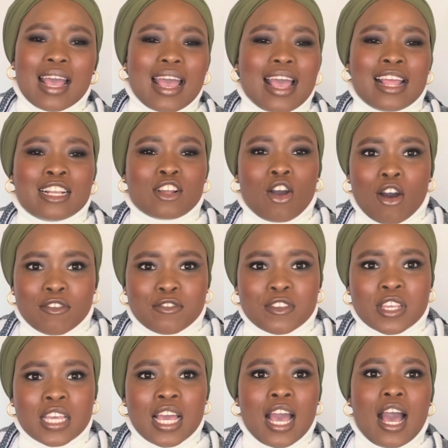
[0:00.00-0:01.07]
And
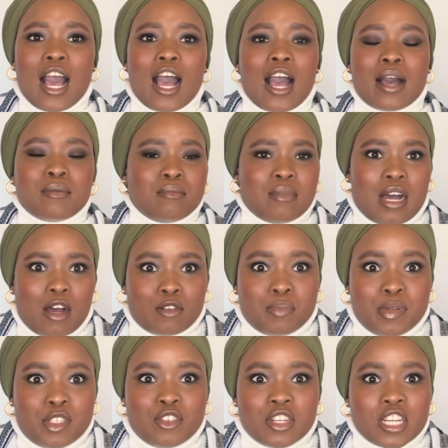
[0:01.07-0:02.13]
coffee. I would be
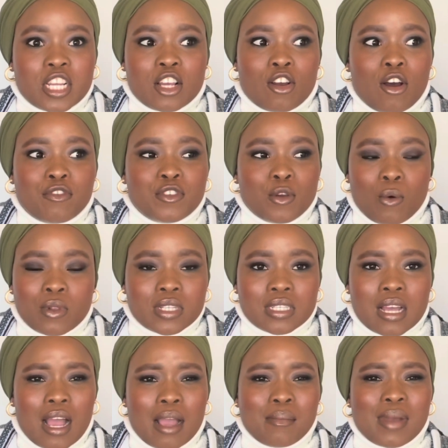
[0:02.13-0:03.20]
drinking coffee all the
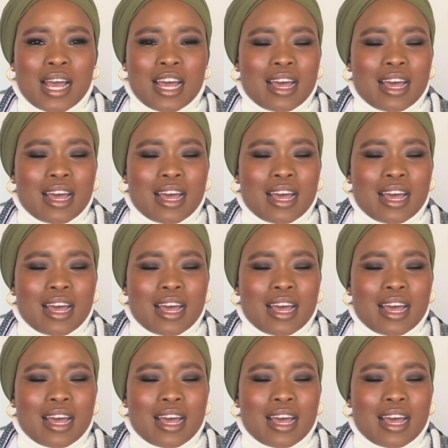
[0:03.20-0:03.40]
time.